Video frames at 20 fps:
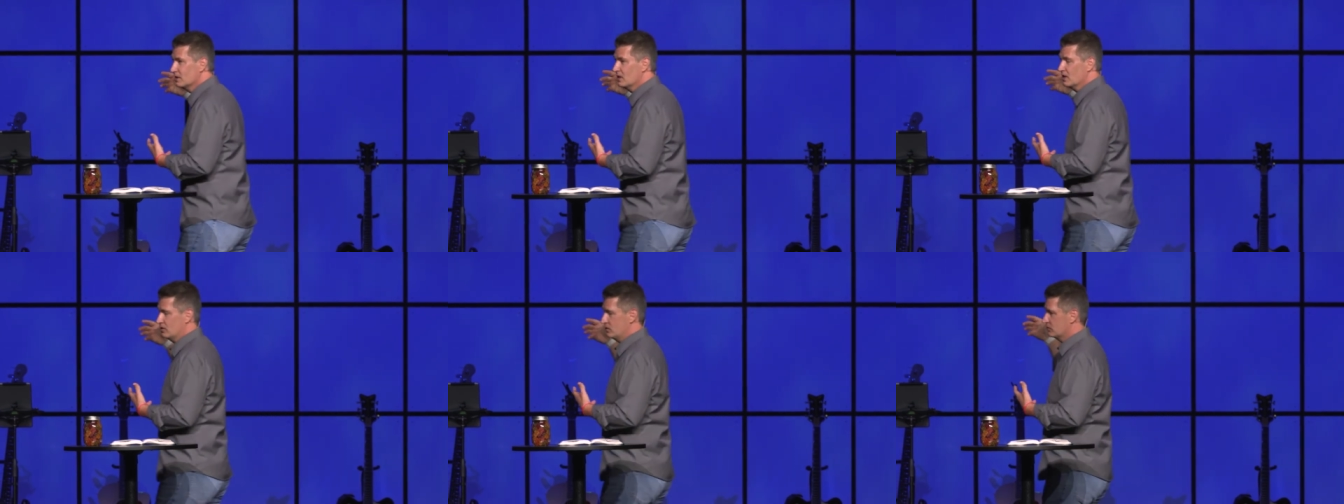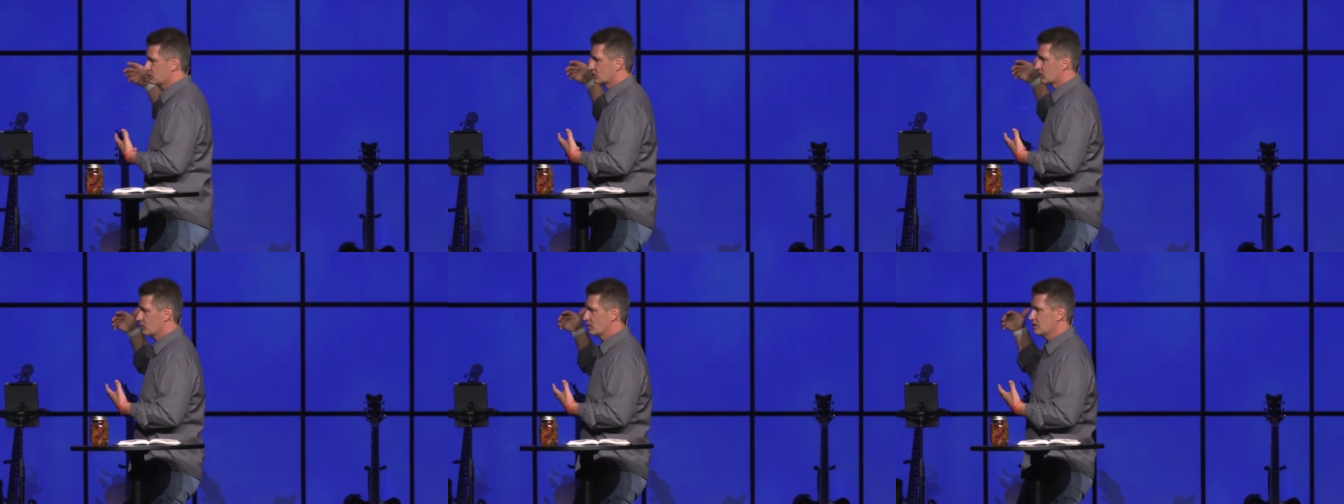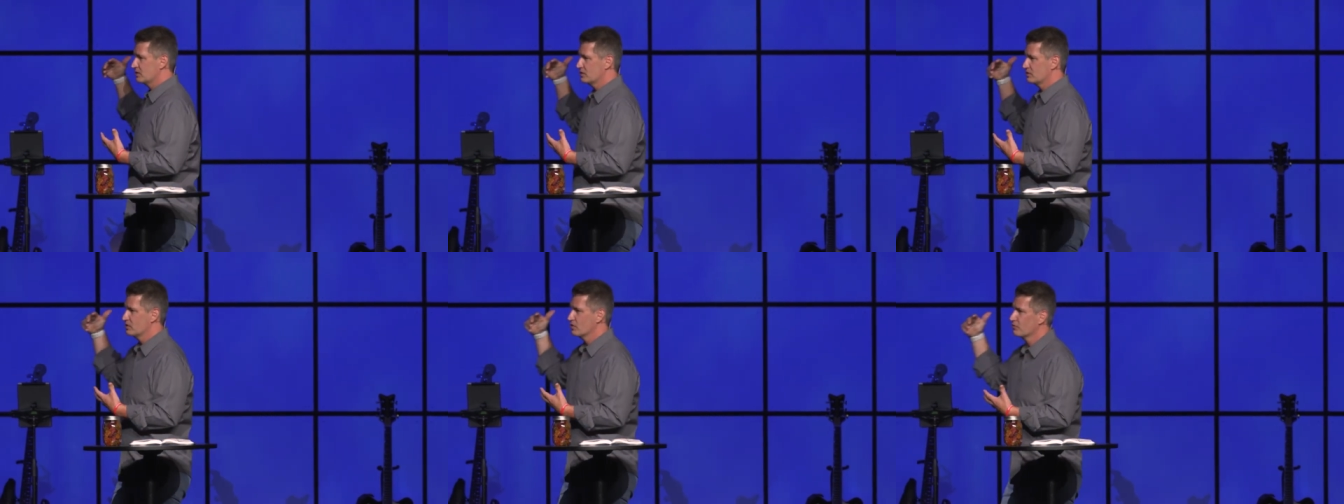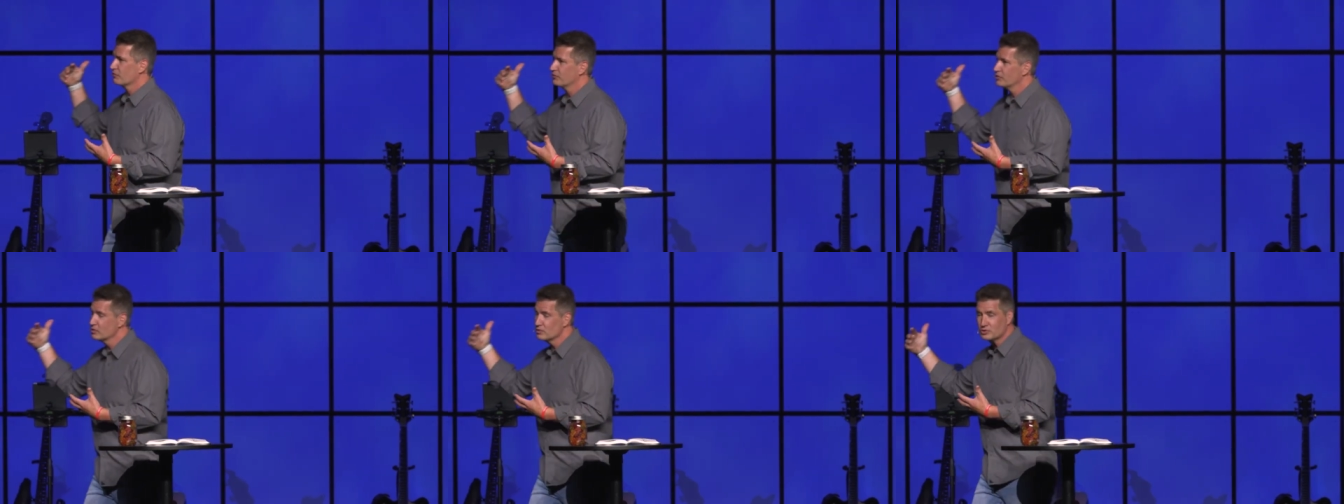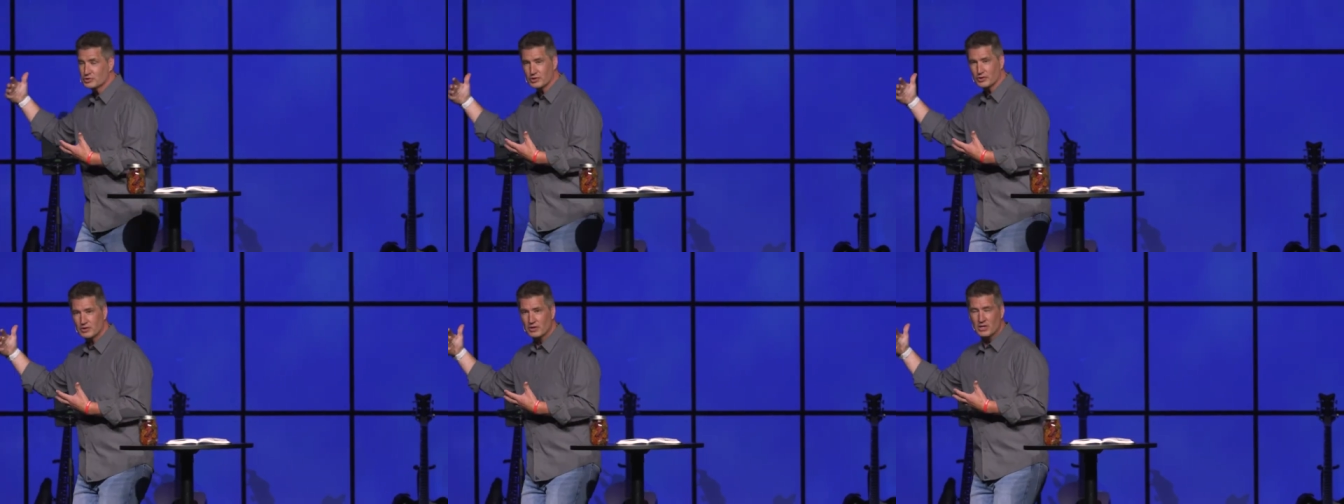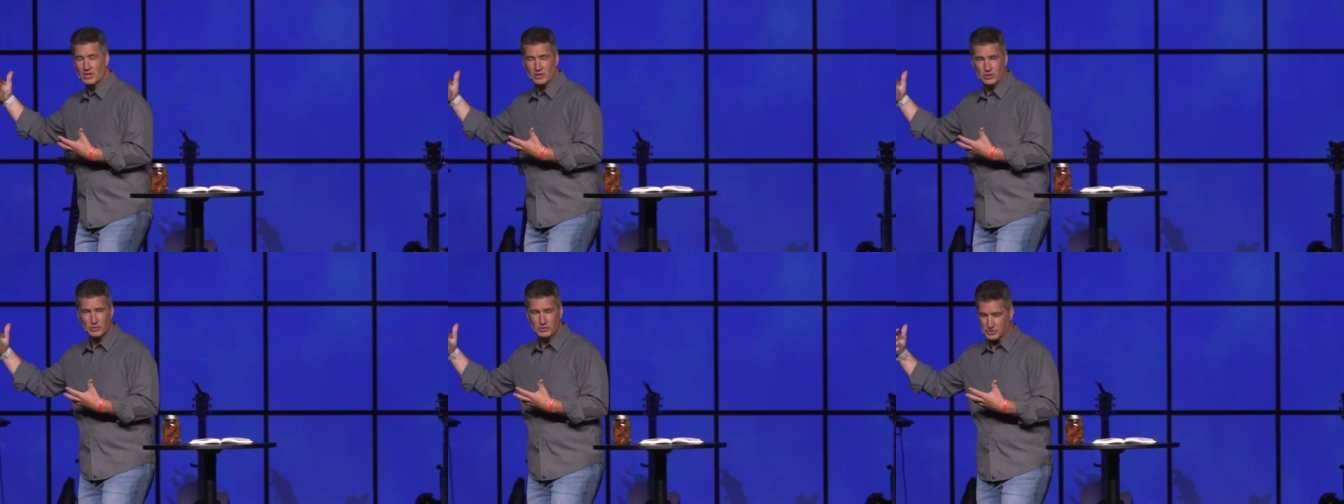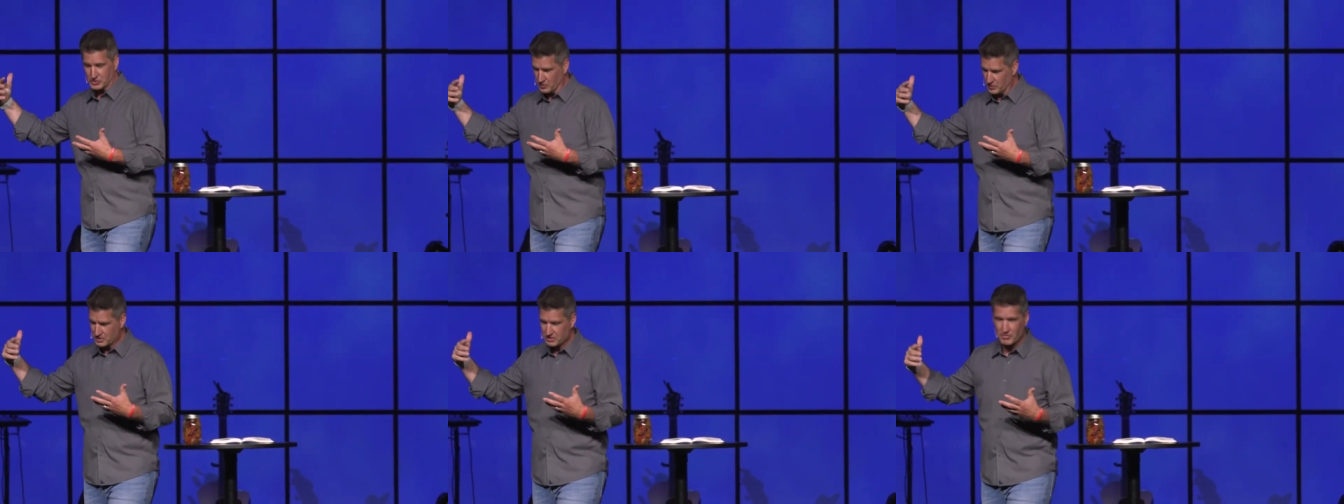you surrender your future, you
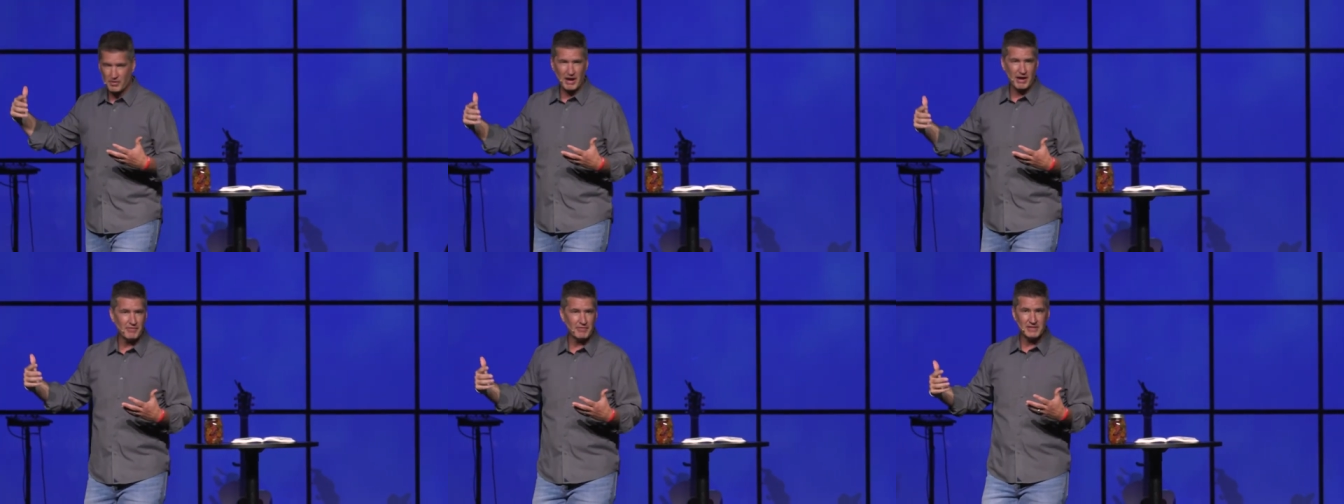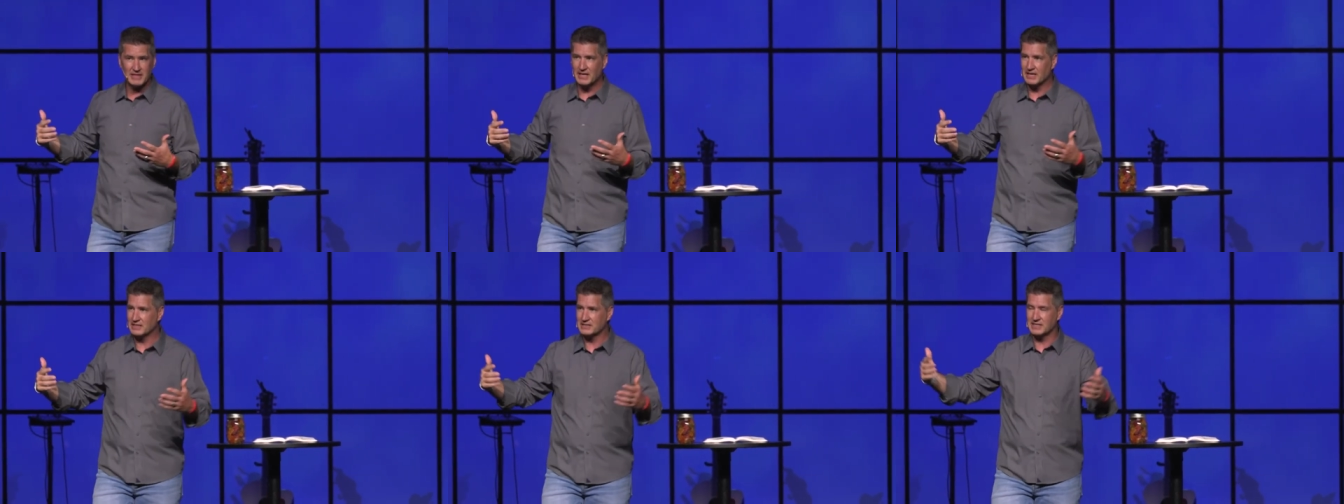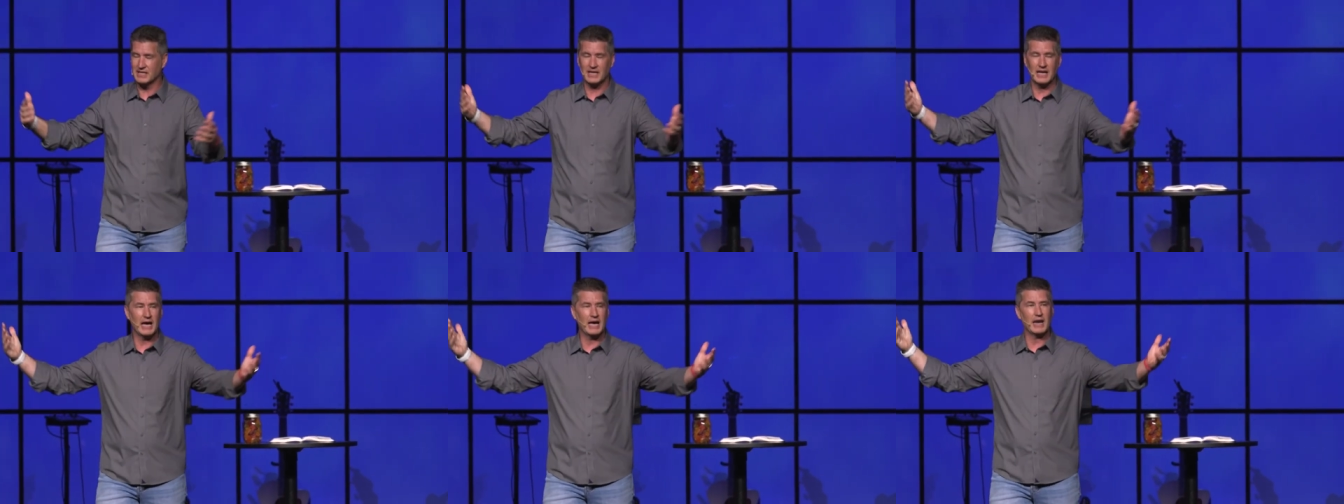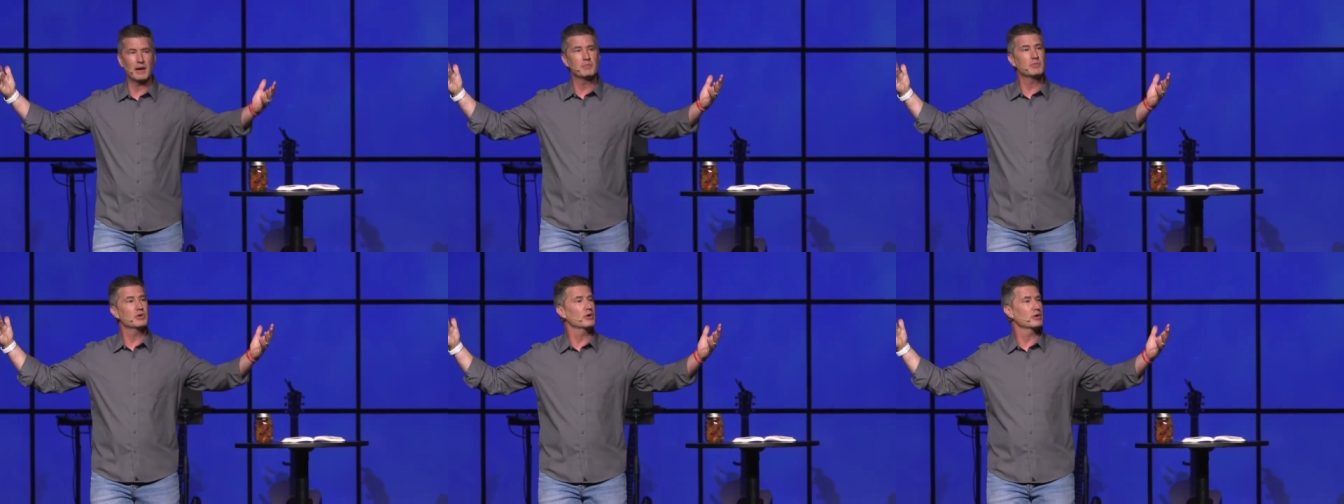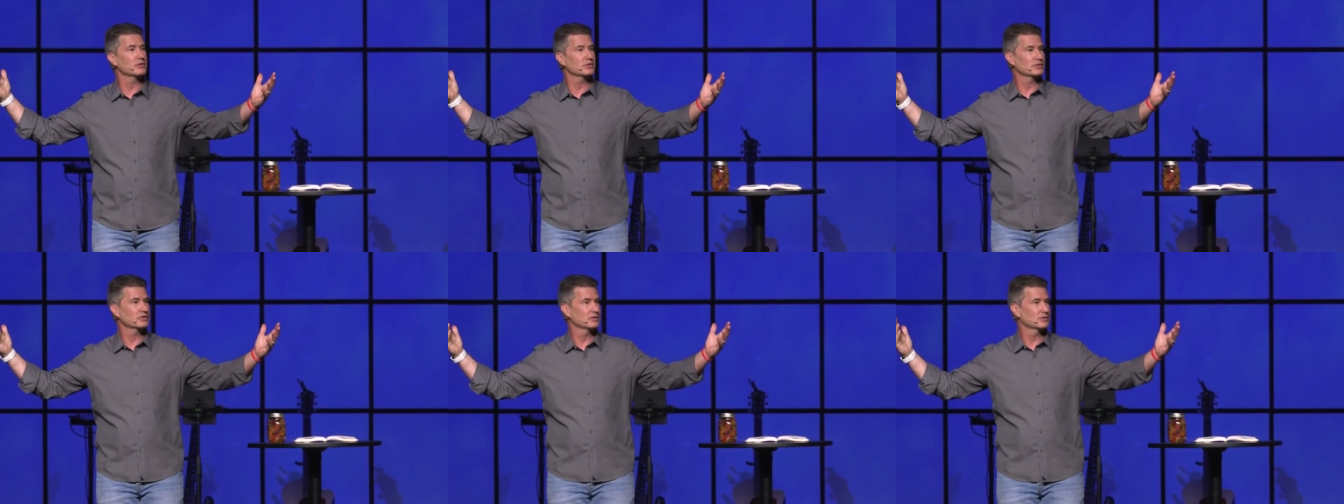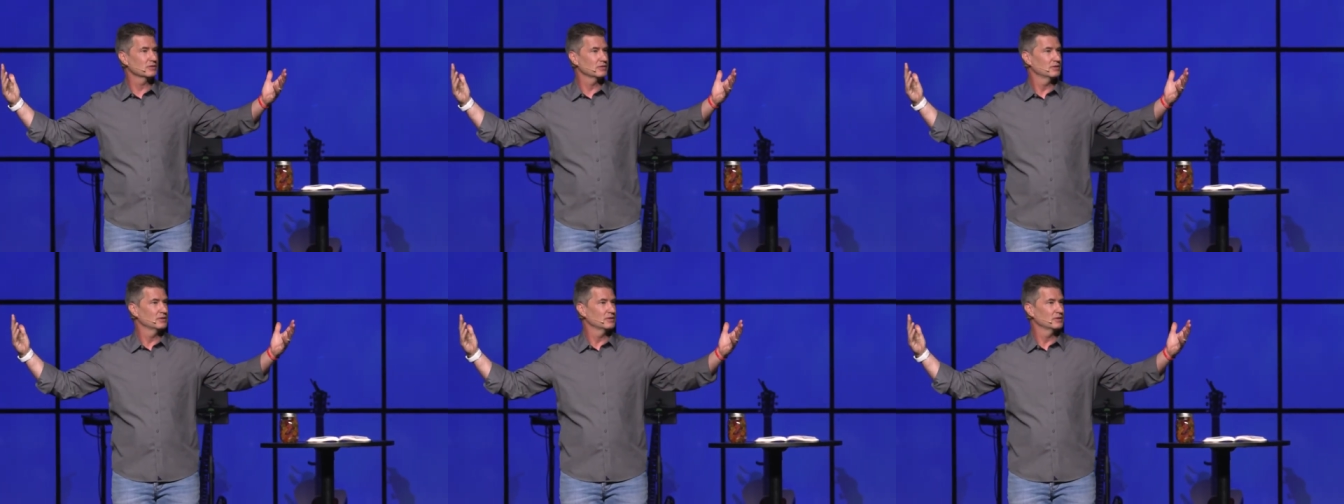surrender everything and say, God, I'm yours.